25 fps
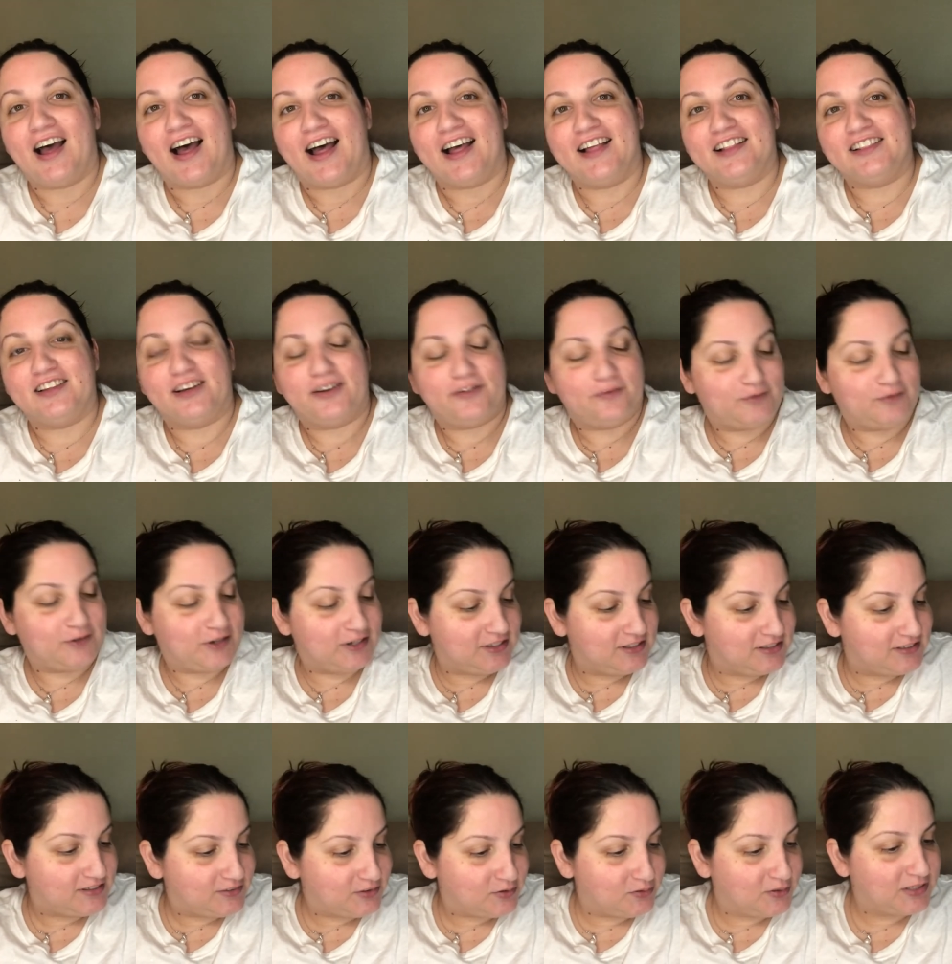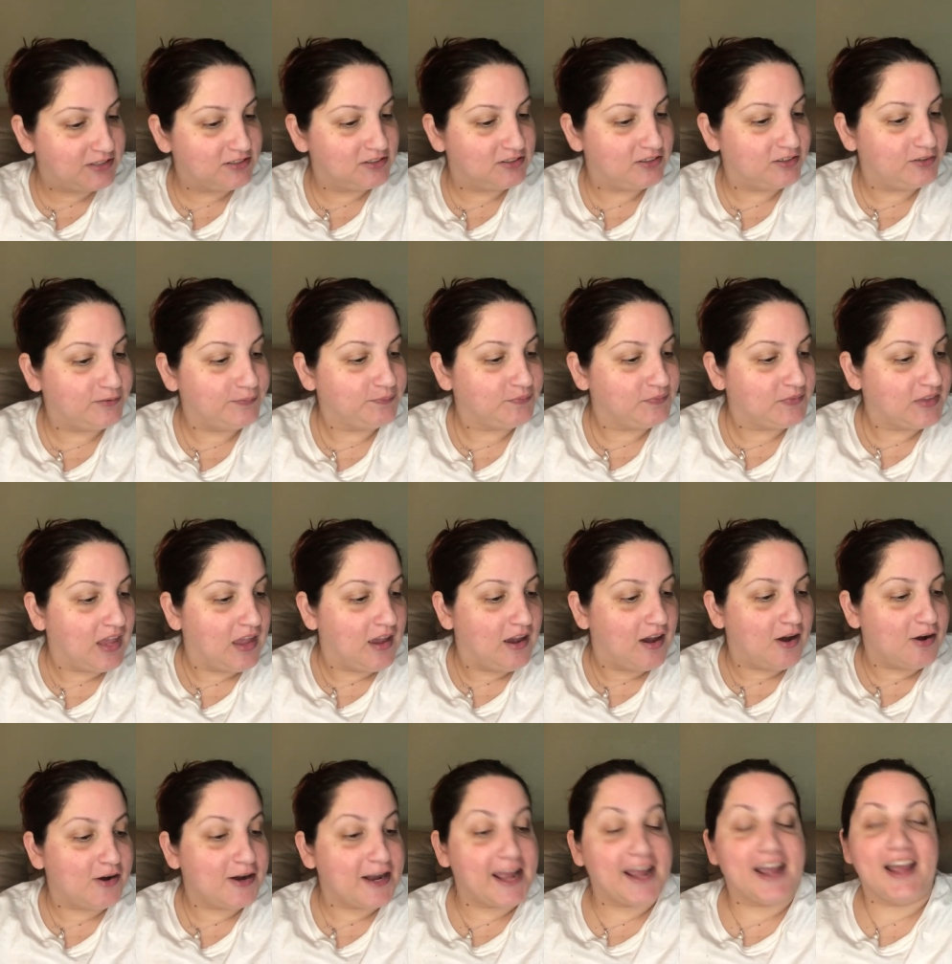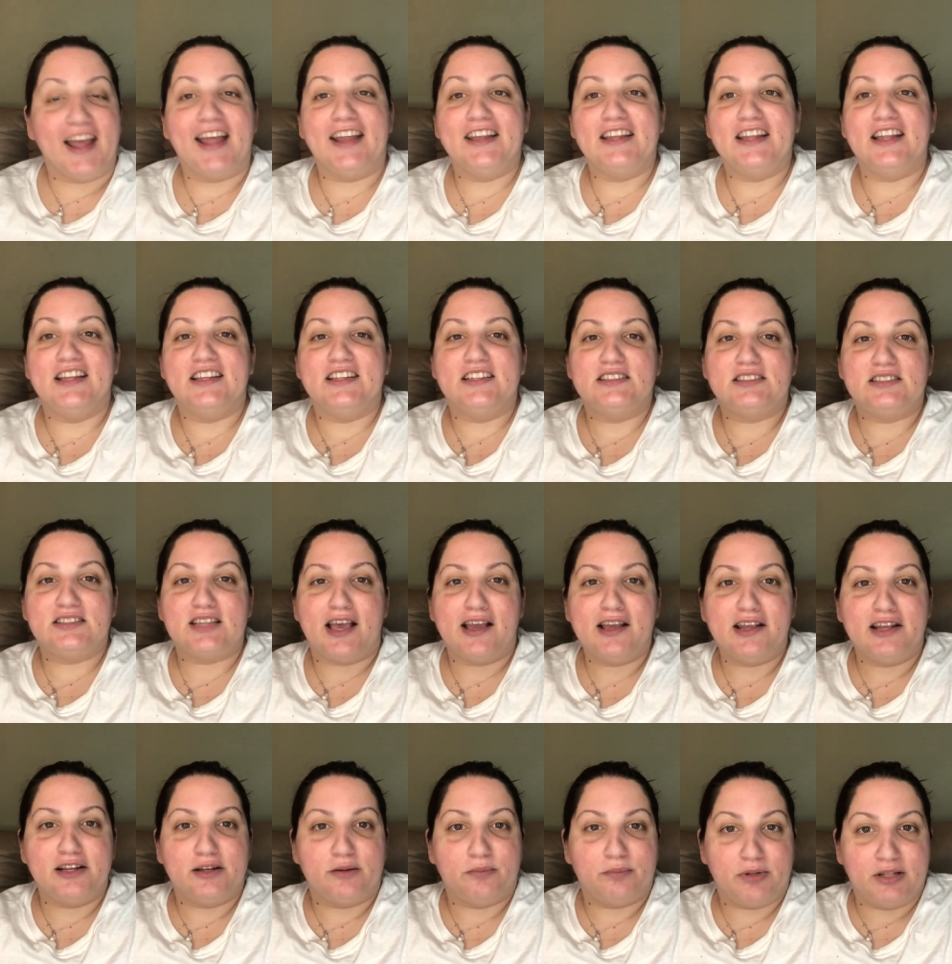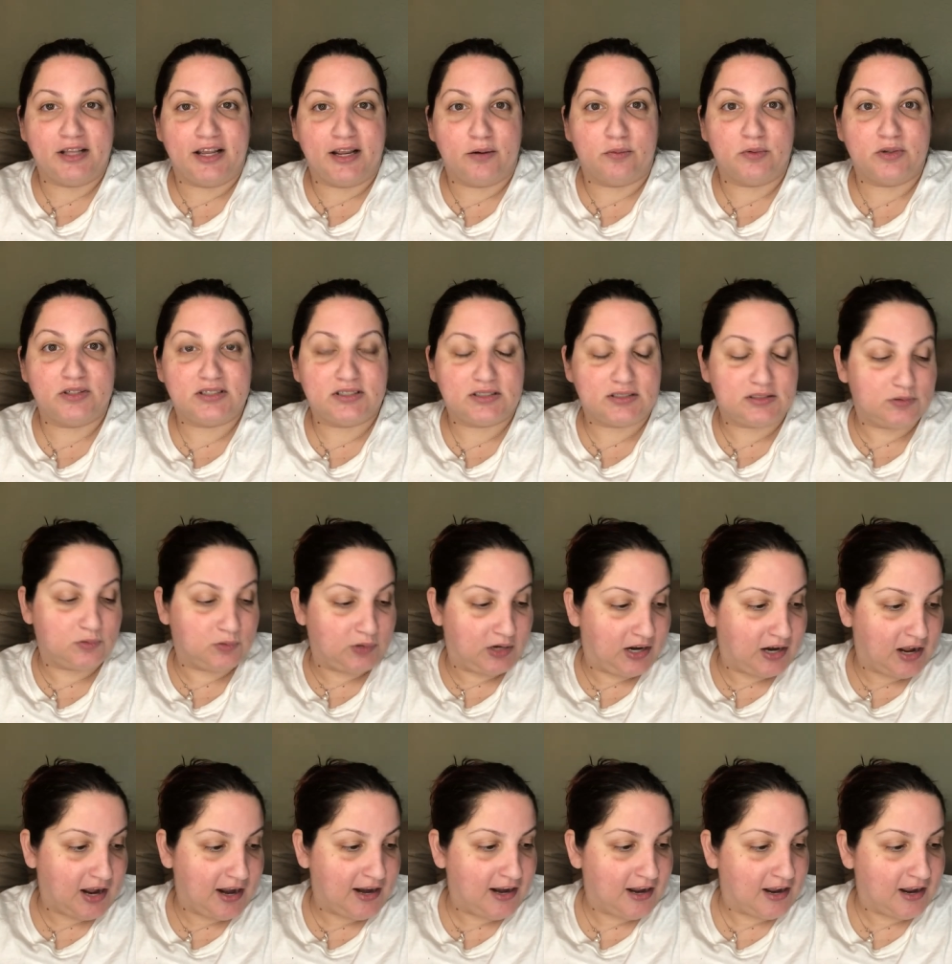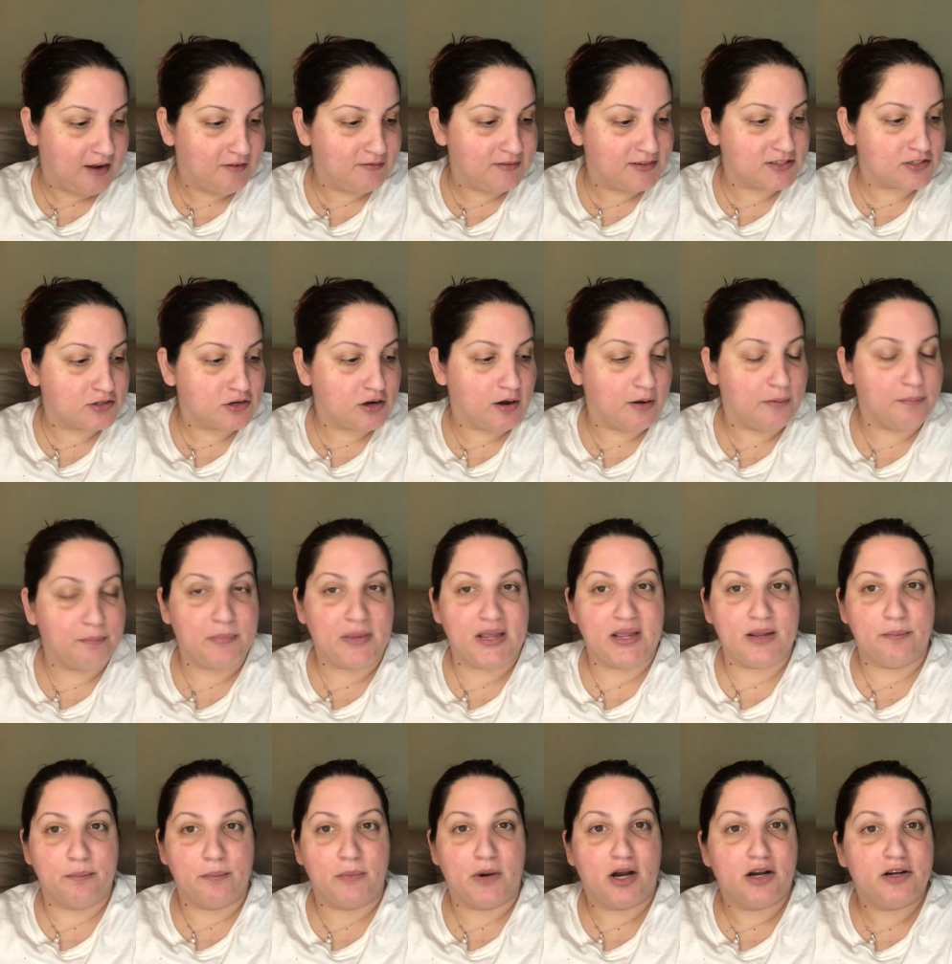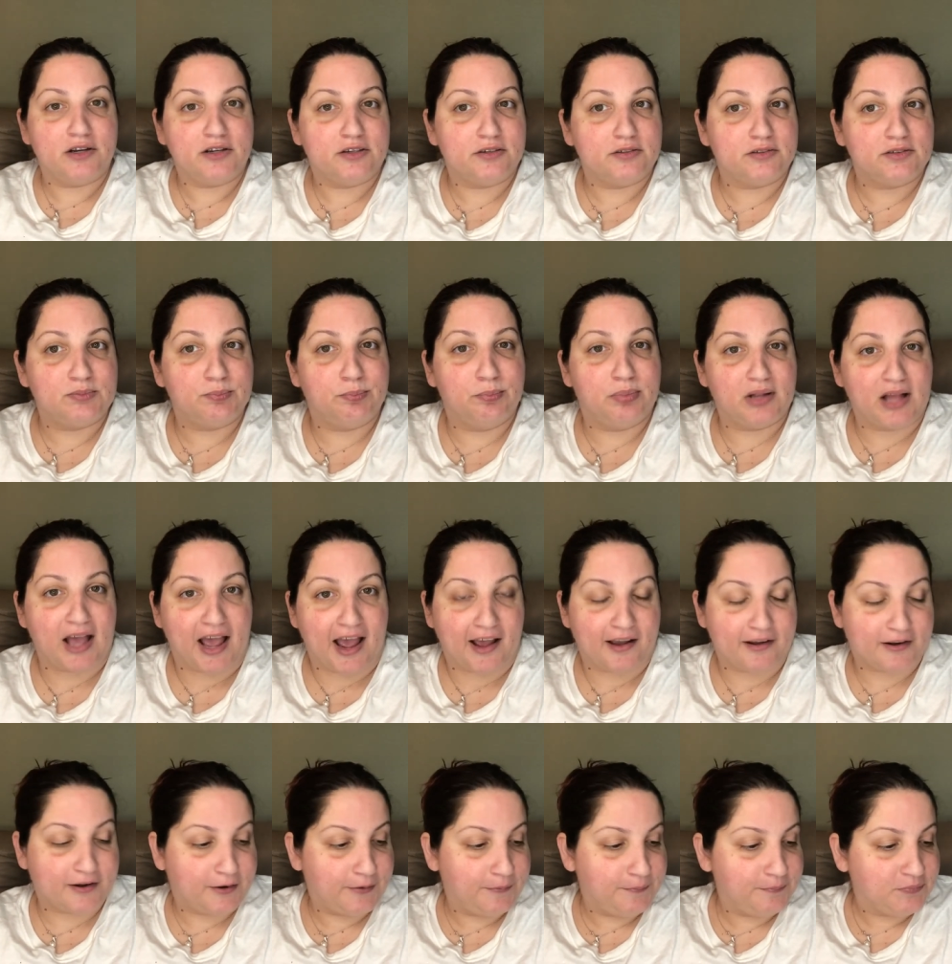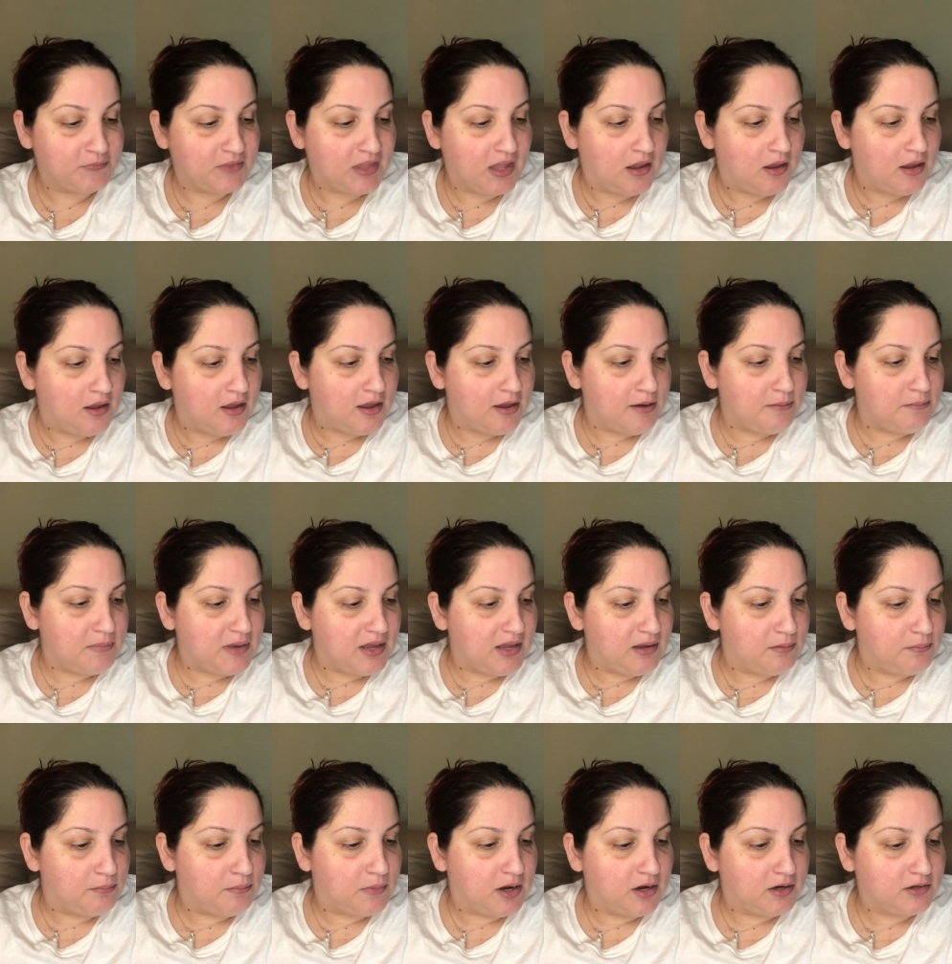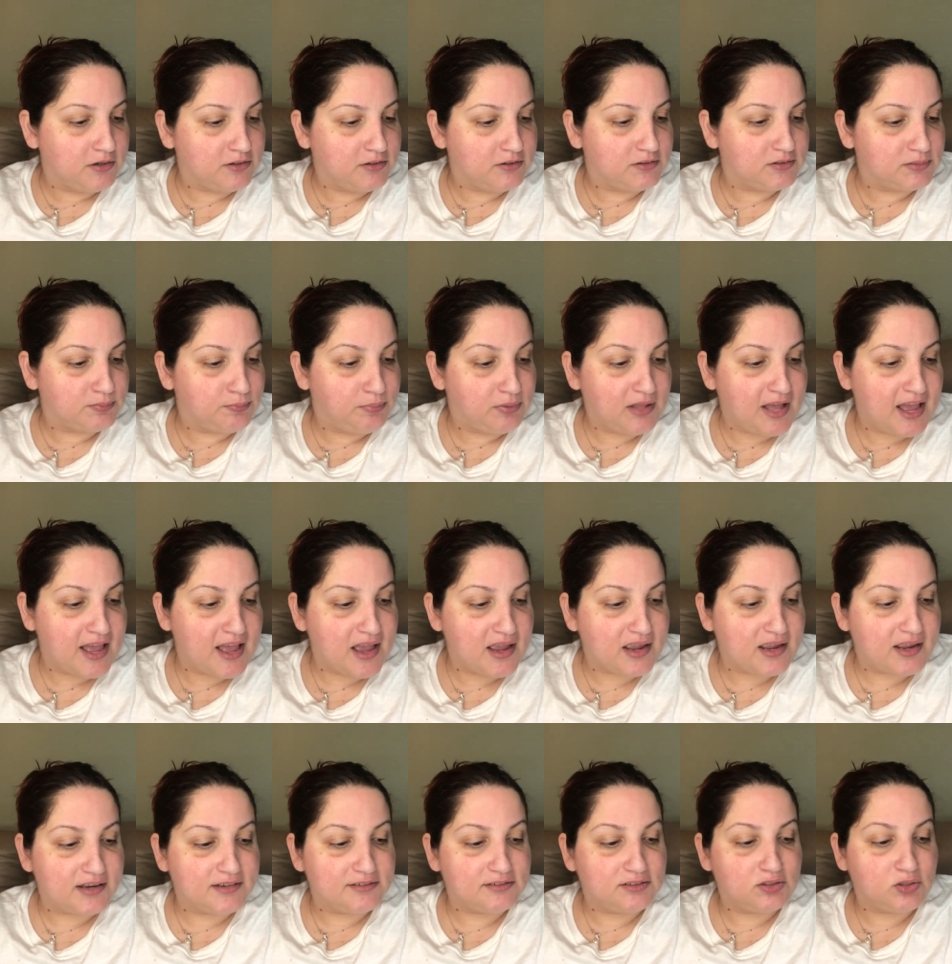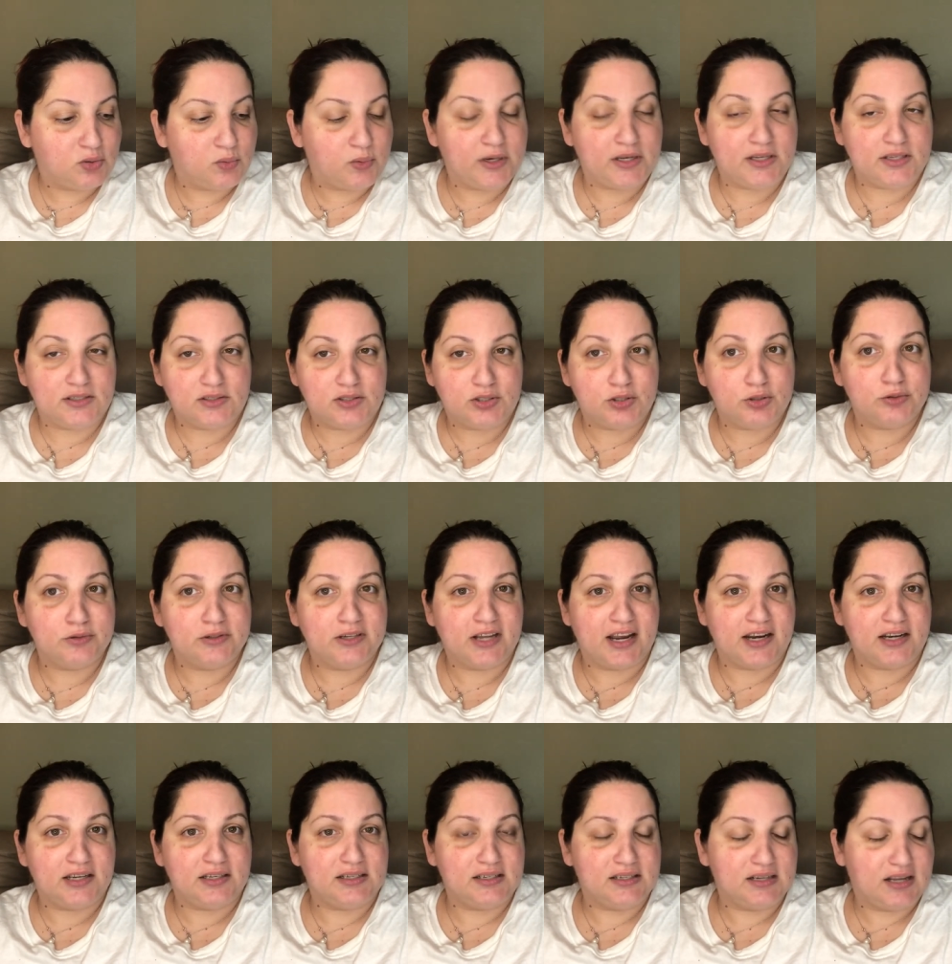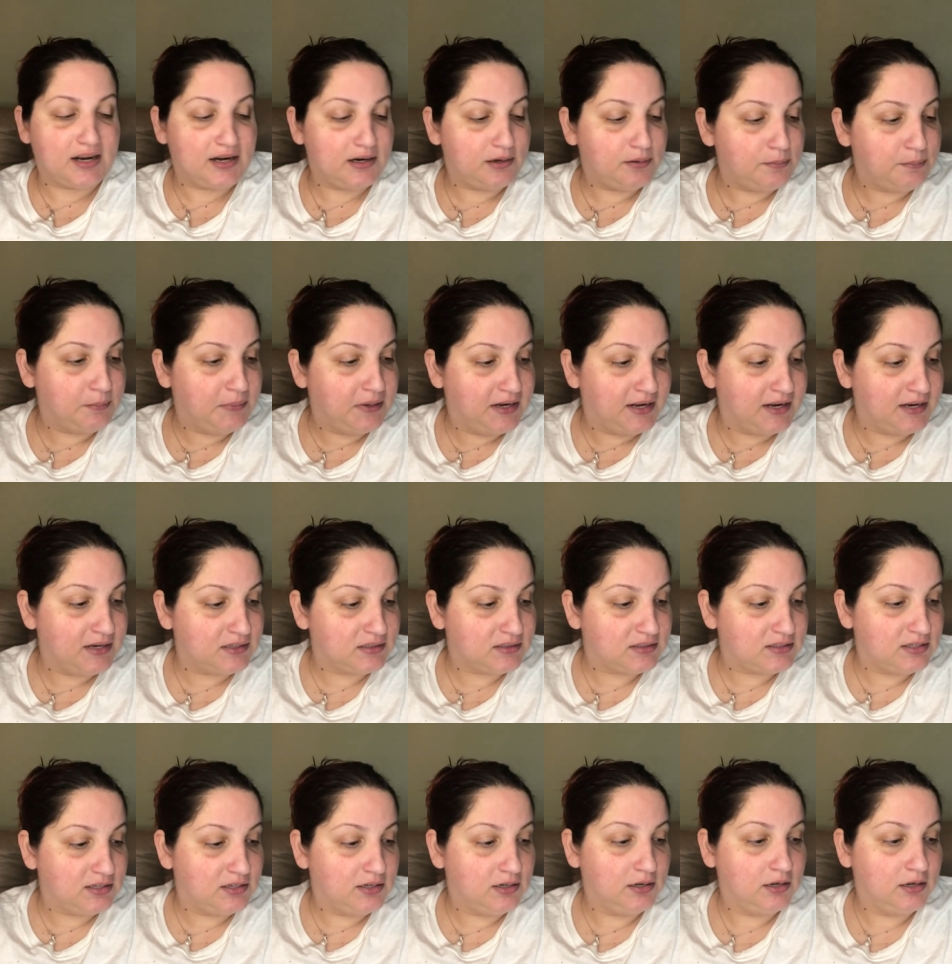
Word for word: I love Werther's Original. Okay, and then the second plan, which is the one I have, is called Mint Mongoose Black. And Mint Mongoose Black is $22.99 a month.